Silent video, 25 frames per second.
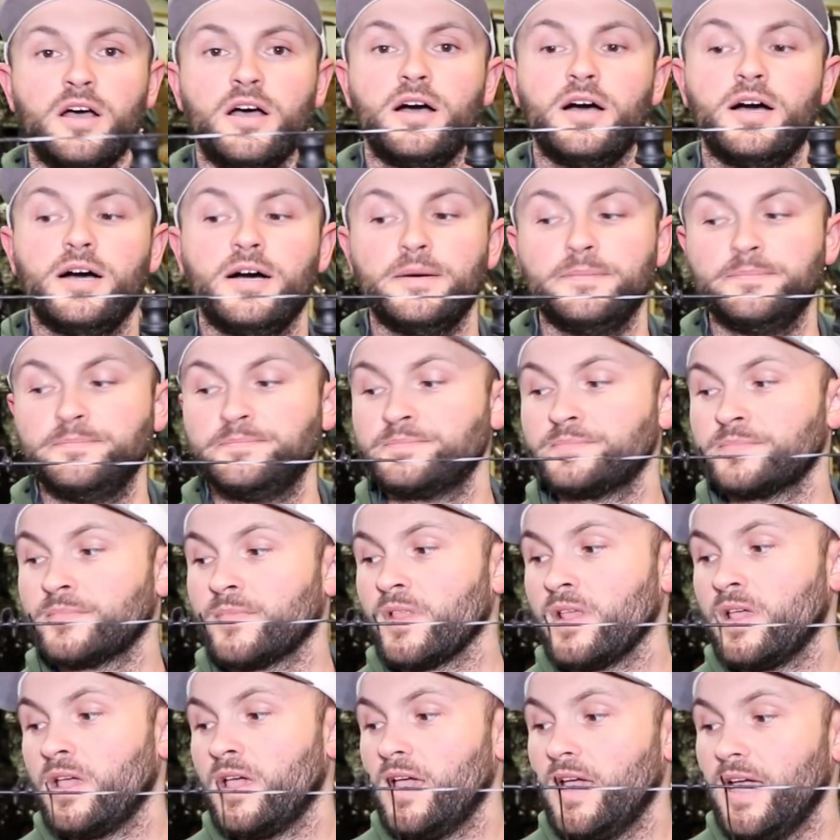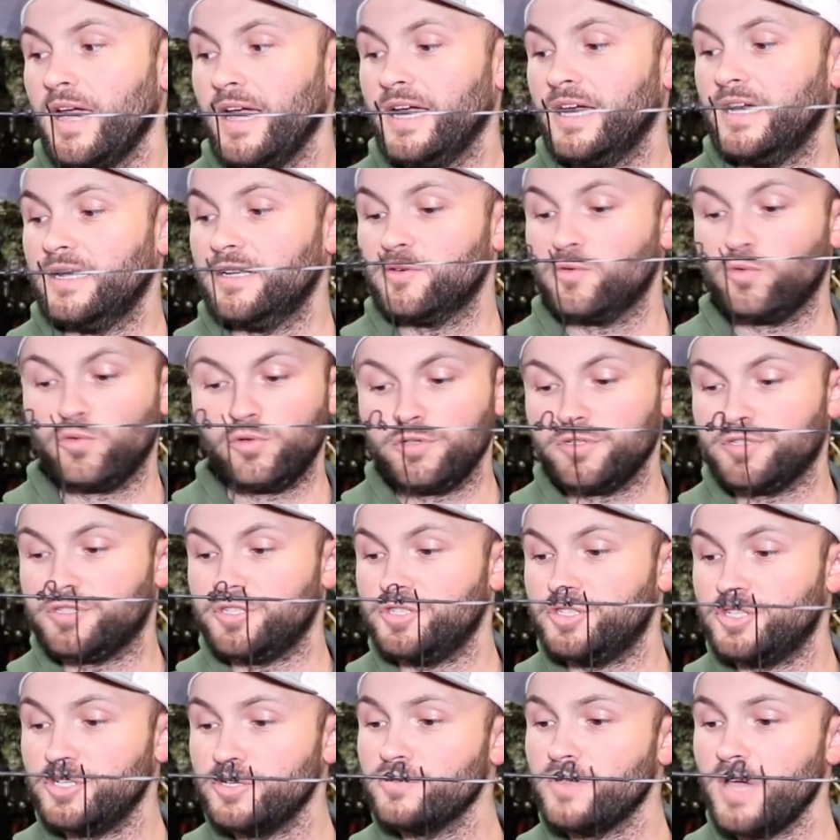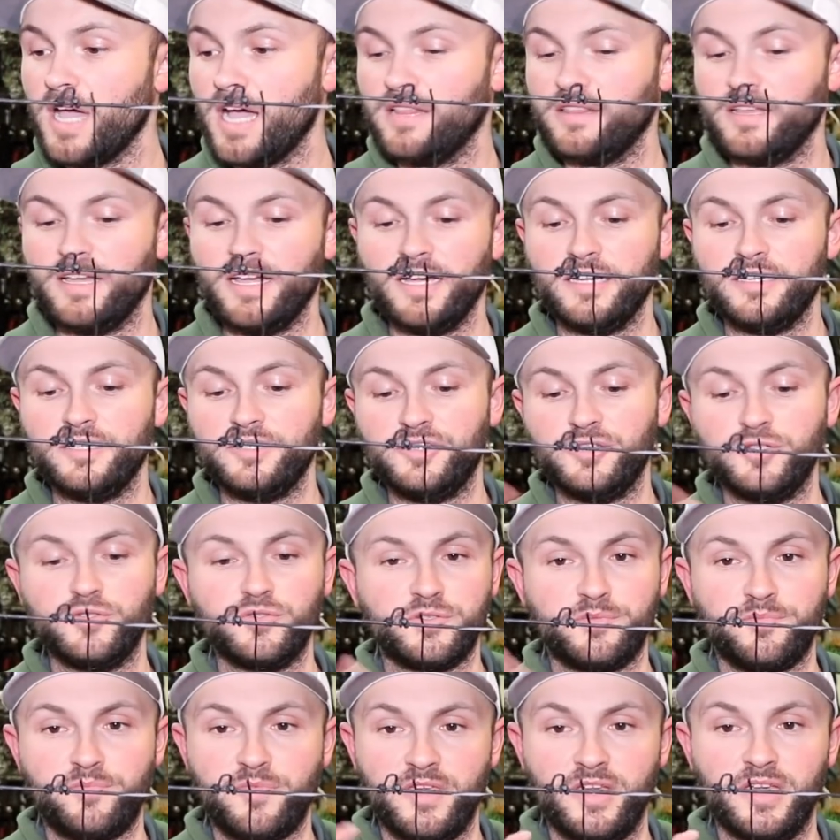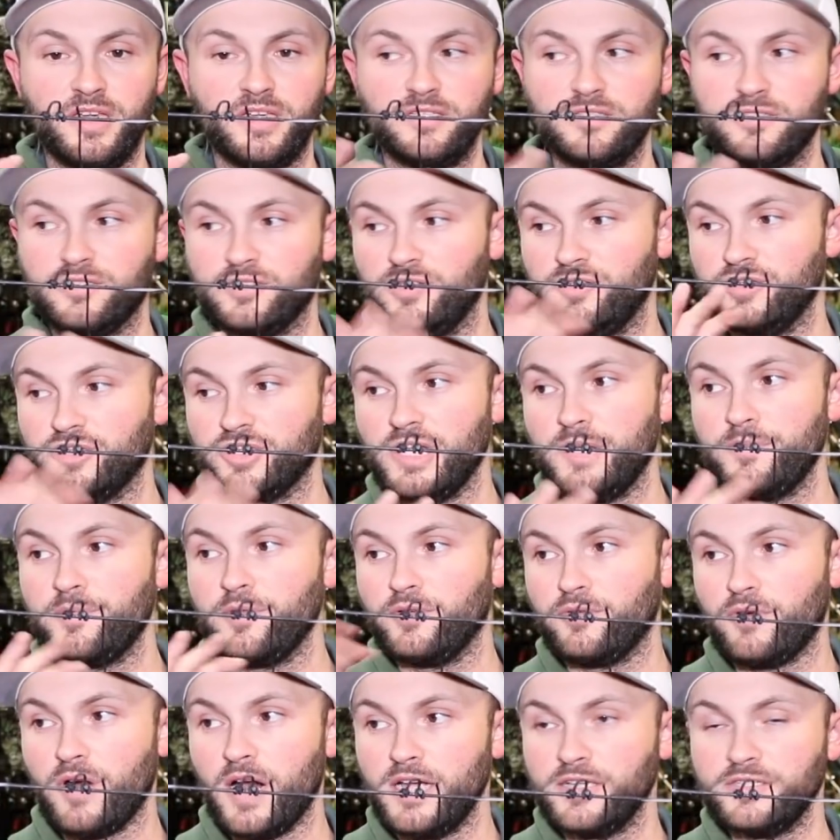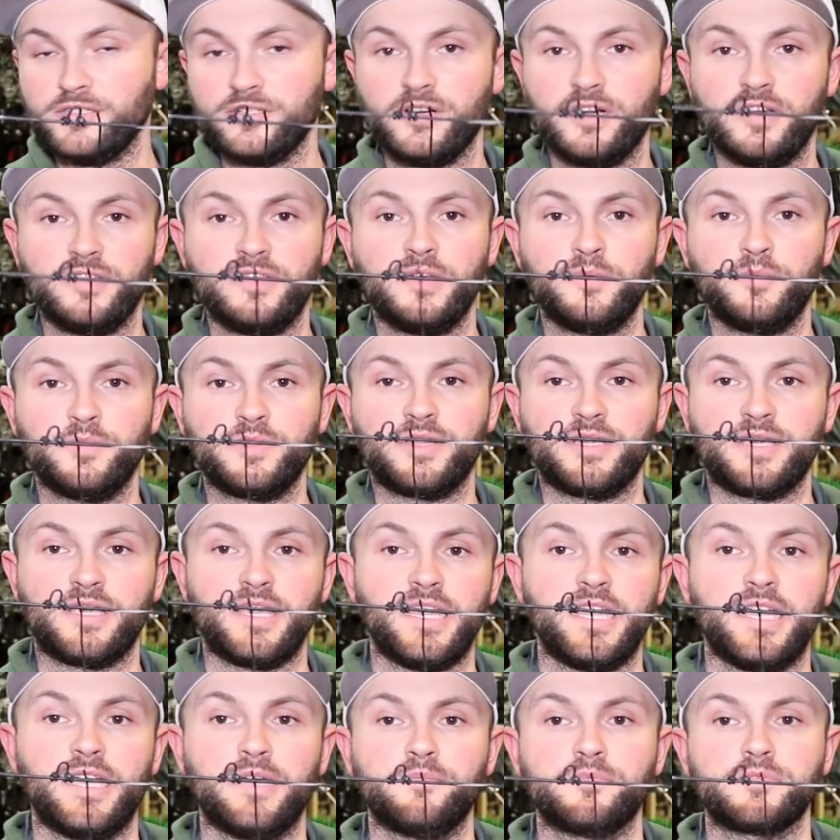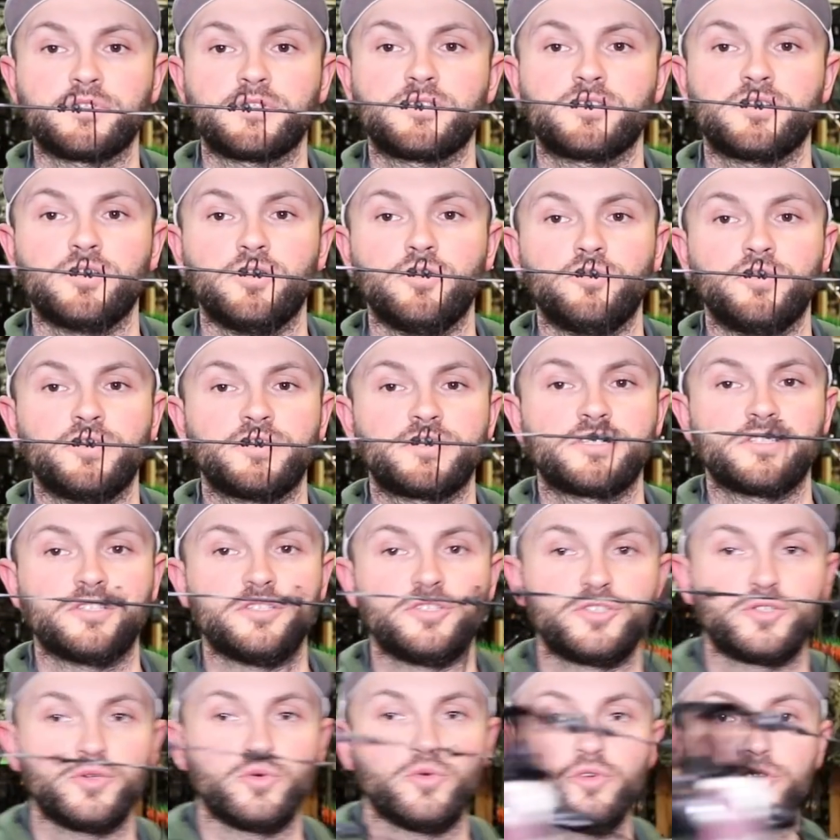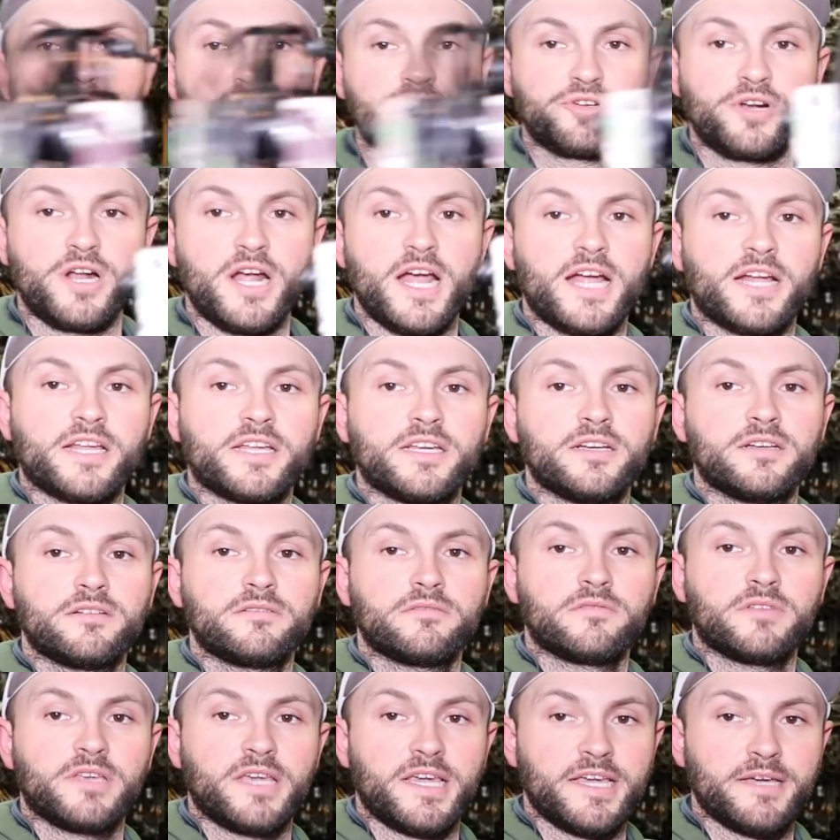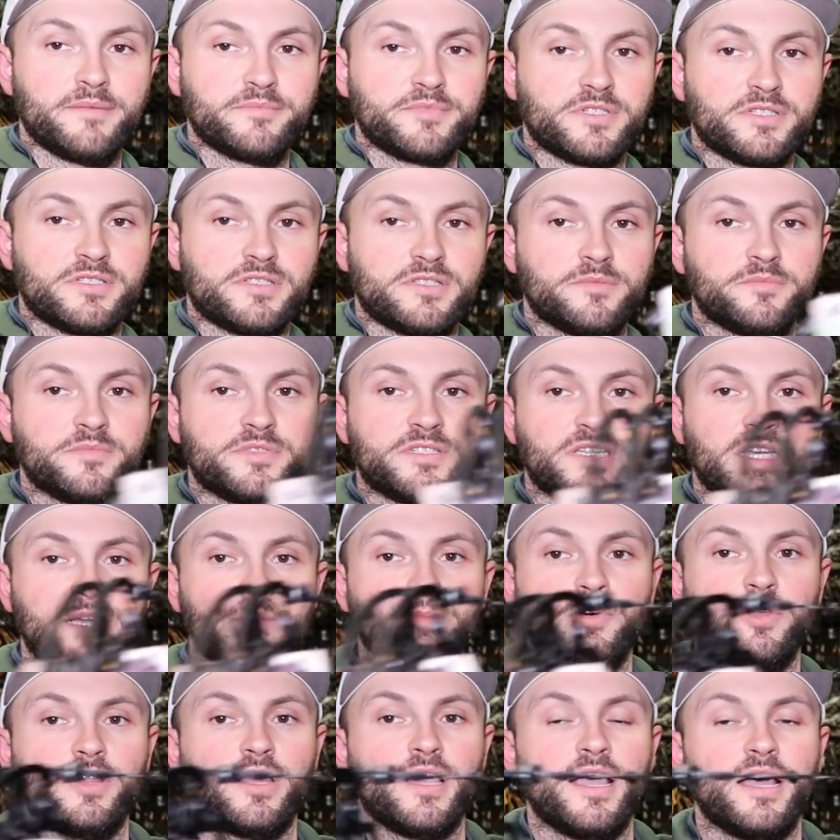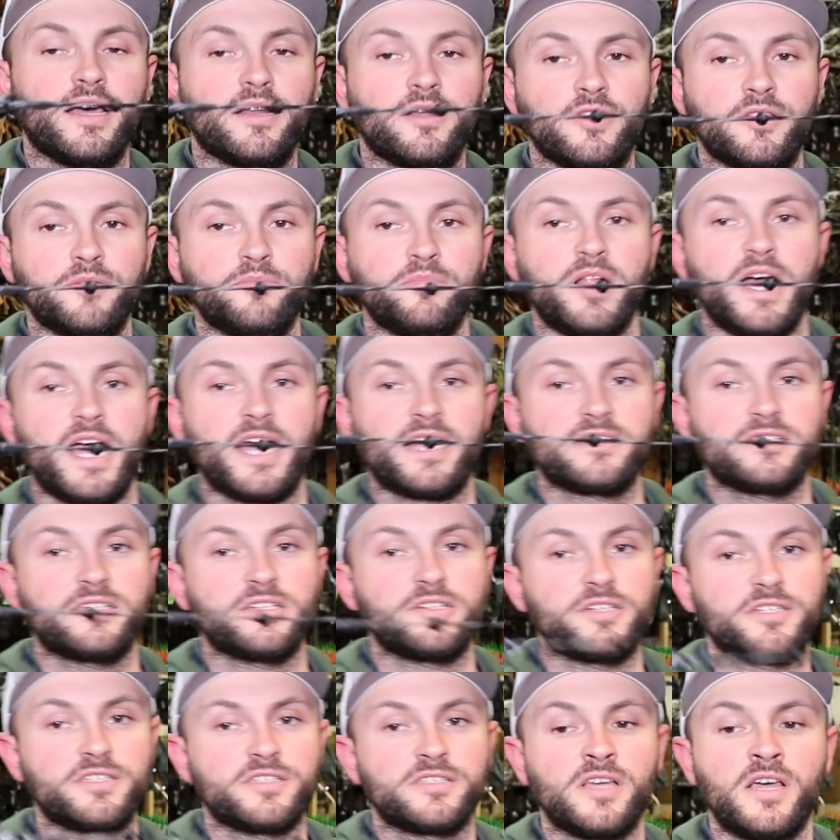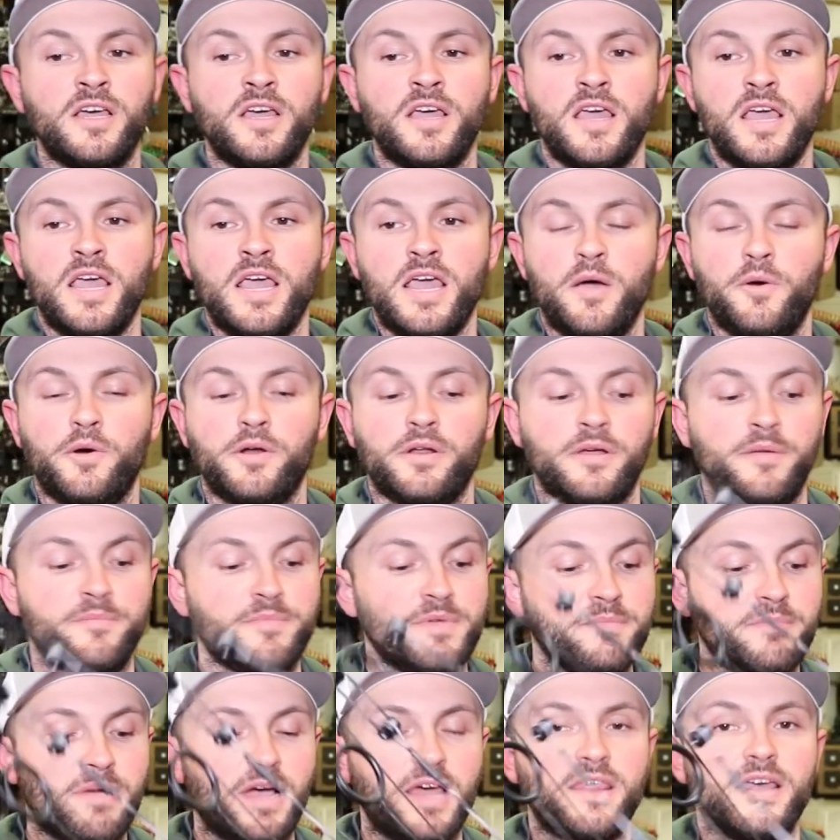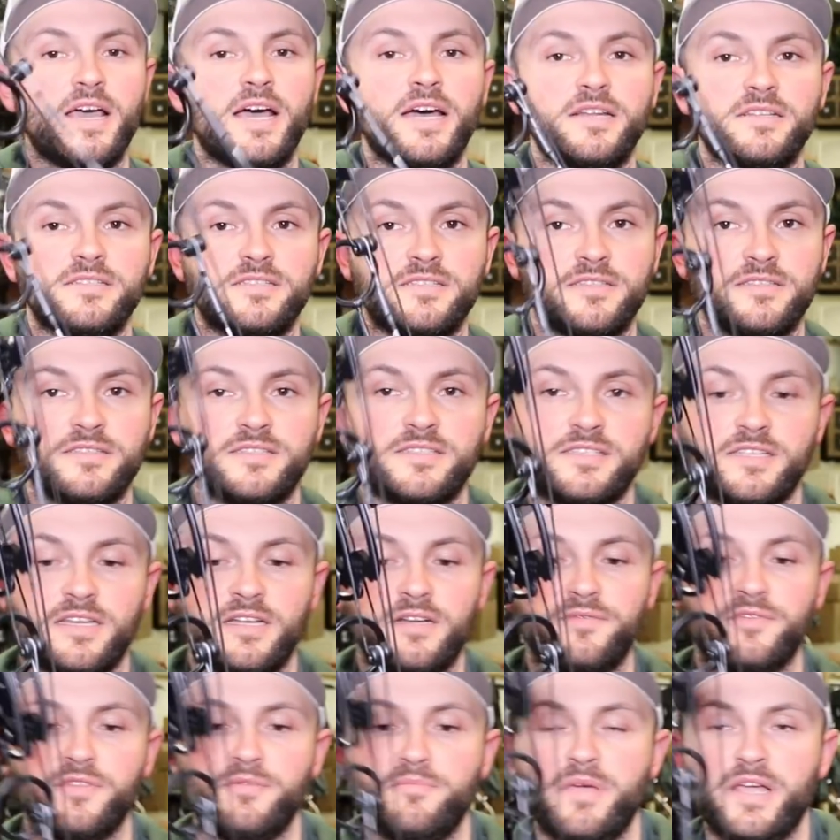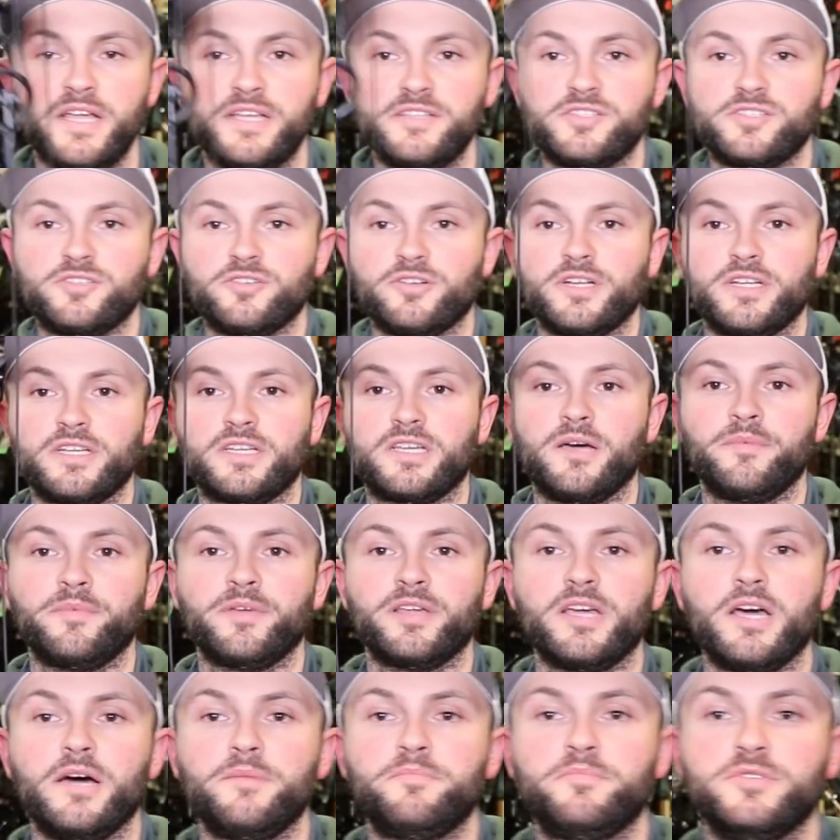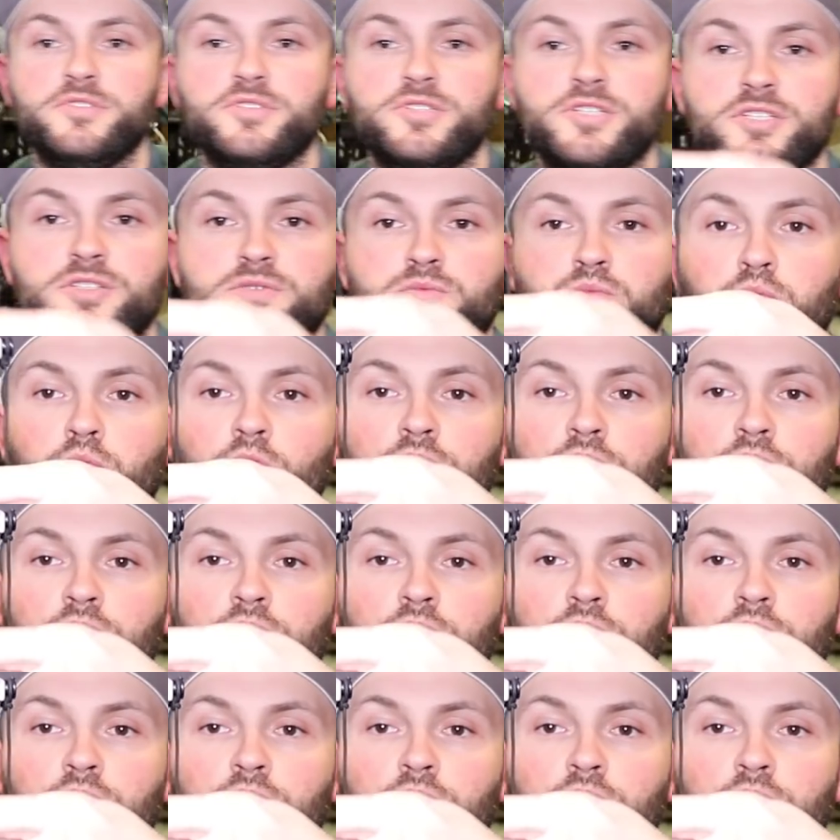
And in order to do that, they had to do some things to the shape of the riser and then with the cams. So this is a dual track cam system, same one they had on the Black Series. What I mean by that is that instead of the main string coming up and just